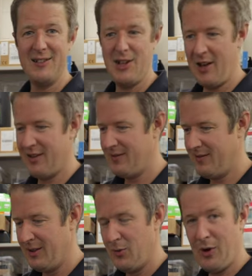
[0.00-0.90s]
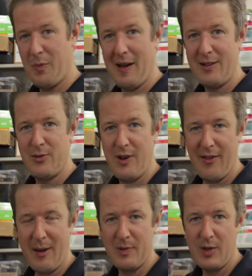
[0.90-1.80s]
So, welcome back to
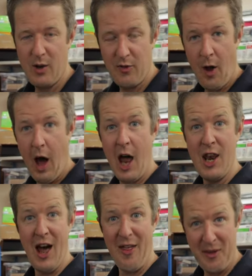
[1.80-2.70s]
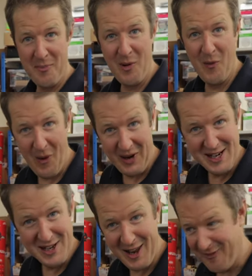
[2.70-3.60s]
another episode of another Milwaukee
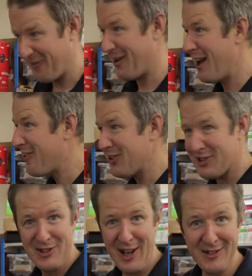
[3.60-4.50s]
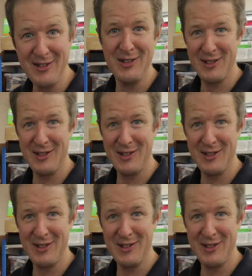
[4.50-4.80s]
delivery. It just doesn't